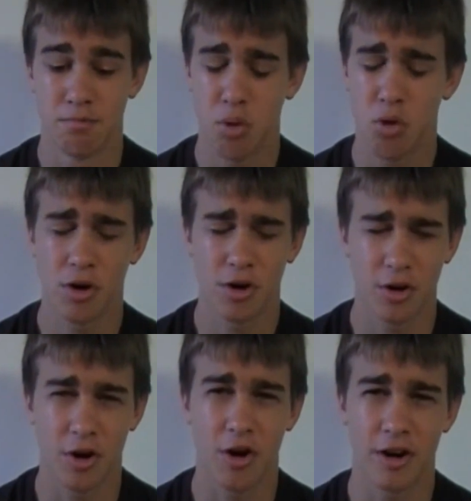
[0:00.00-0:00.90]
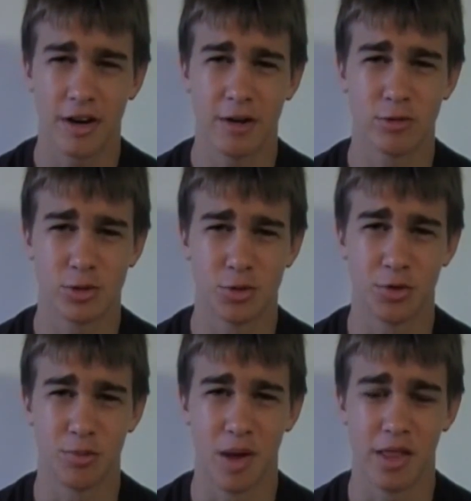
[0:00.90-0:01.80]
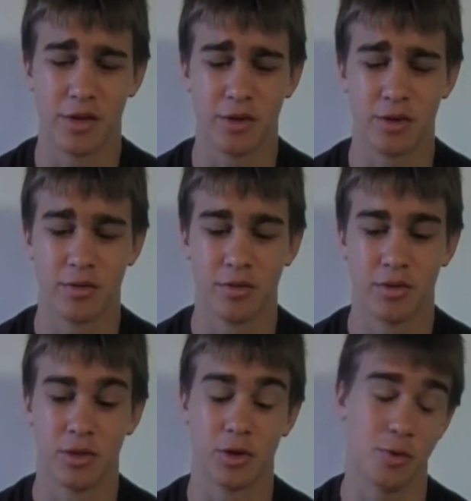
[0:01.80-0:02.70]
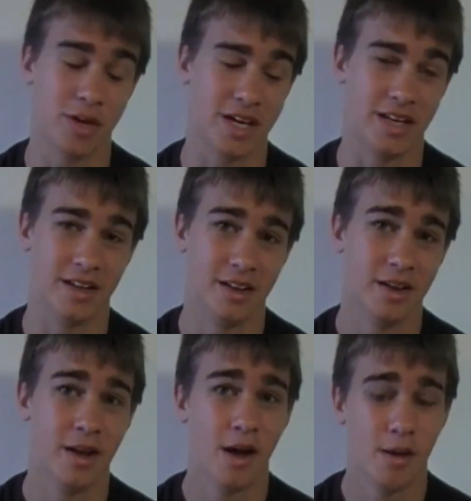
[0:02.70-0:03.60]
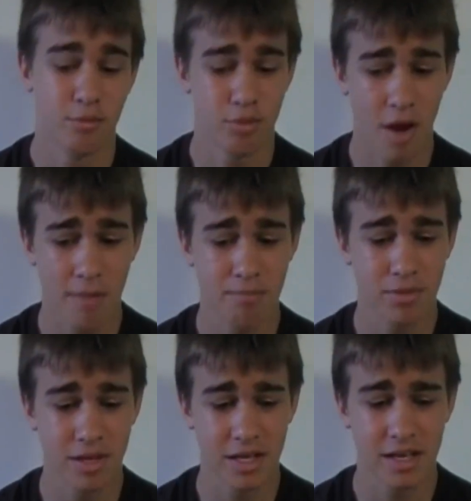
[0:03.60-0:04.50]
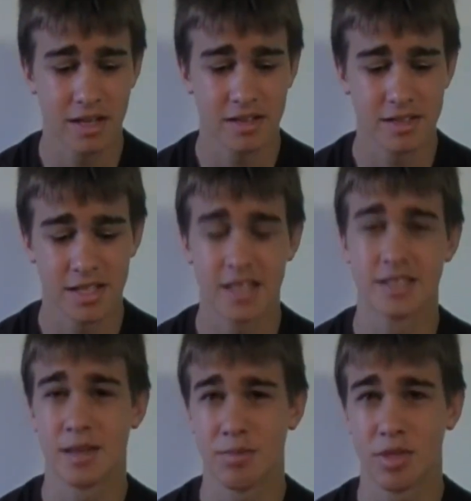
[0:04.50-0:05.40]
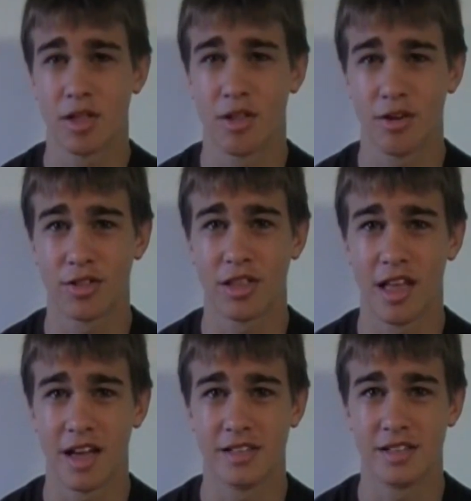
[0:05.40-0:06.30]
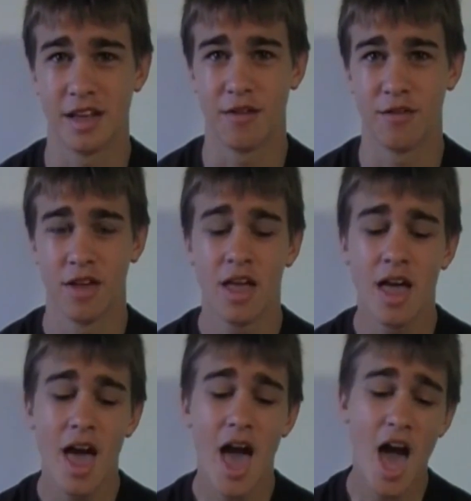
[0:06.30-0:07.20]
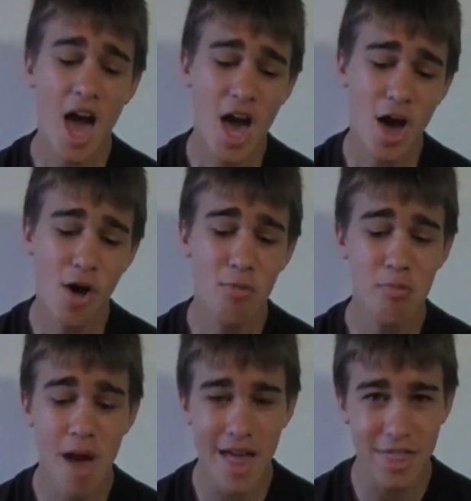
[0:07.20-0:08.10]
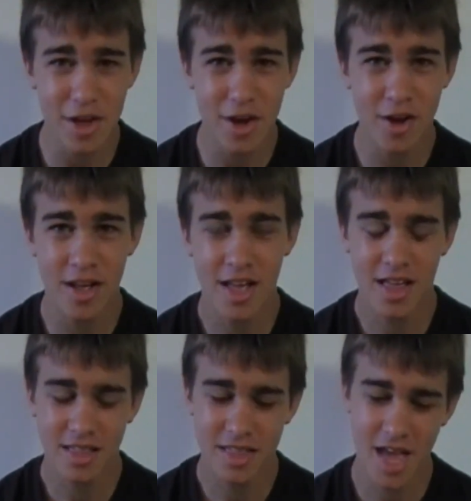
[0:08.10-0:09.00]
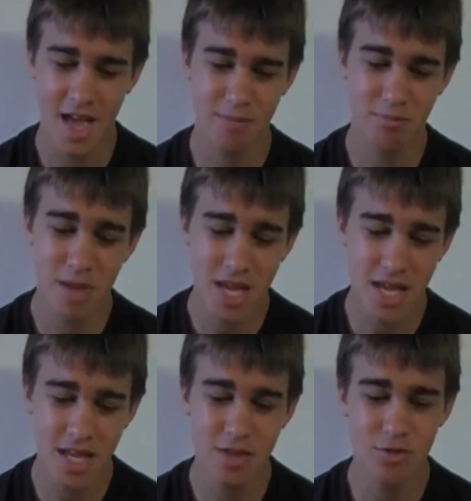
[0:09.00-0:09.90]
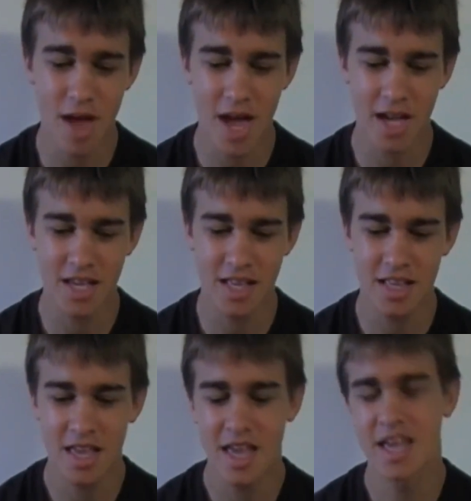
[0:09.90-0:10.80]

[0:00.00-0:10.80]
pour her heart out to her mother, the queen, probably saying something along the lines of, Oh, mother, that mean dragon